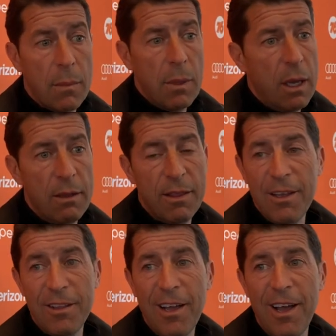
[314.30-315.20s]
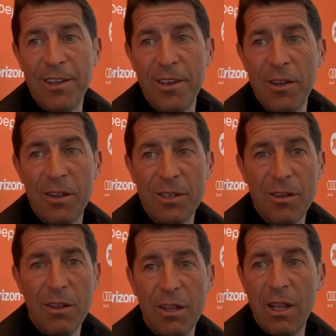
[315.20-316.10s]
Well, I think a lot. You know,
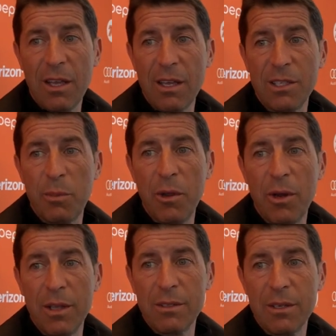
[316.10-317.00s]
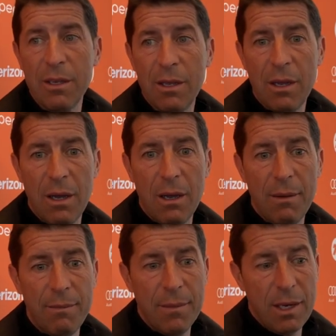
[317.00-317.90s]
there's nothing like experience.
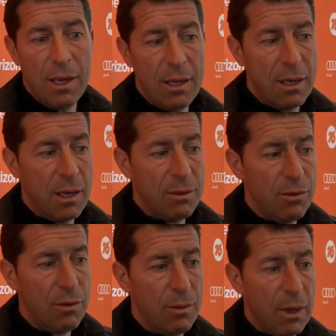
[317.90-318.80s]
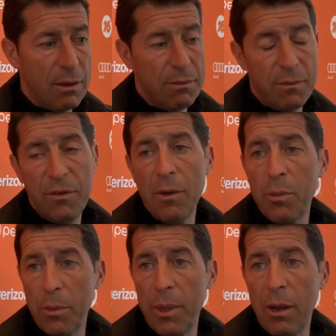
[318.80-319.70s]
I feel
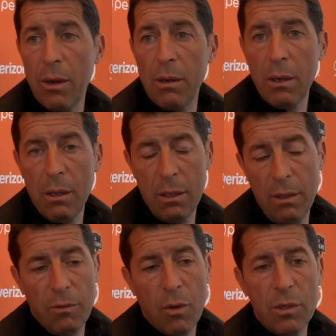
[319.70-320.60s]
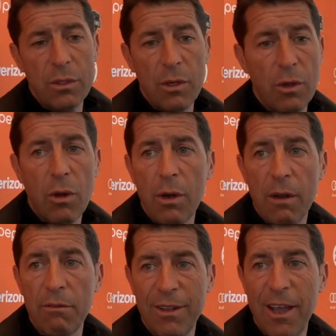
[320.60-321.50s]
prepared. Of course, you learn
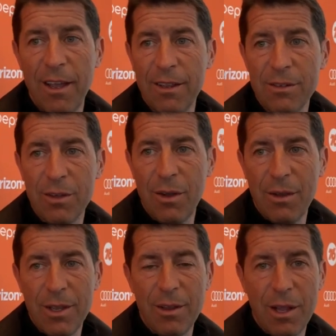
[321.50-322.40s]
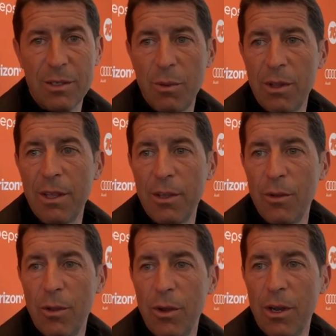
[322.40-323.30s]
every day. So, you know, that's one thing
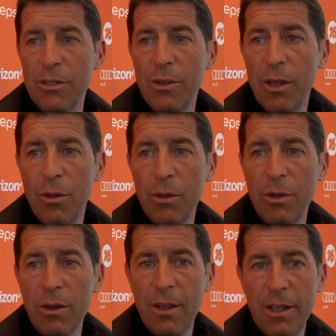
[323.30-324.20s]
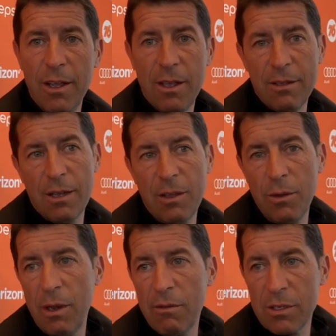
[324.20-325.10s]
you learn as you get older is that
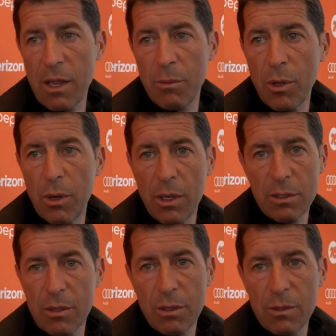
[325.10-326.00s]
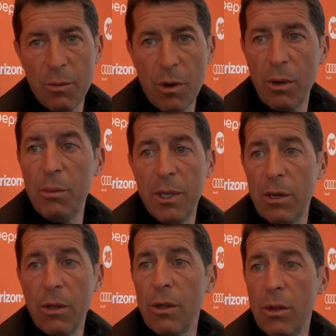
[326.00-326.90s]
you never stop learning. So tomorrow will be
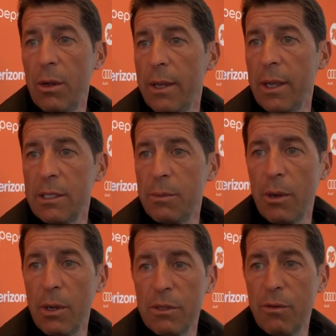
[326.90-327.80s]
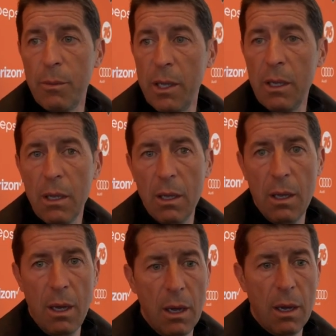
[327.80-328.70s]
another learning experience for me.
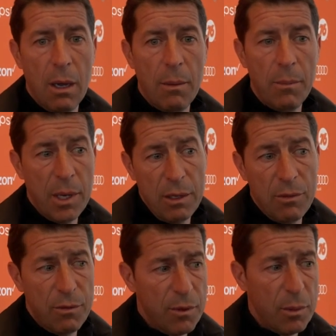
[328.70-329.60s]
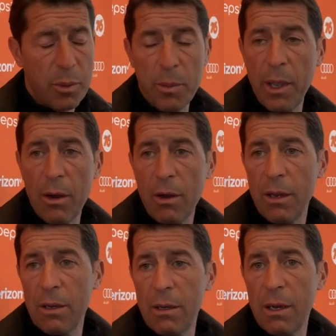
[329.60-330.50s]
But I do feel
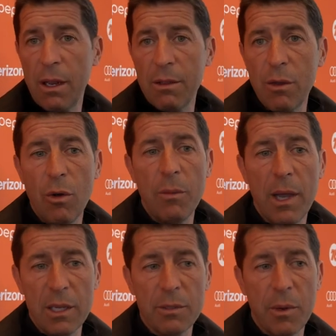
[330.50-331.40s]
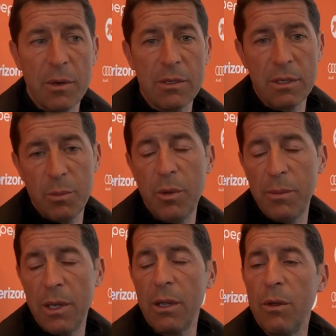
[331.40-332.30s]
prepared, and I think all my experience has
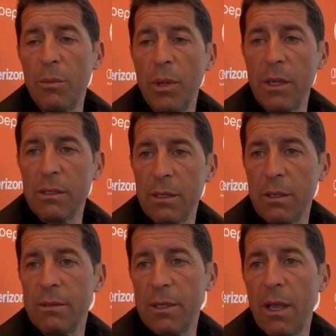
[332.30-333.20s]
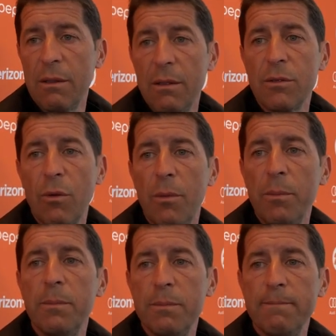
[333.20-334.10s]
put me in a good place to head this group.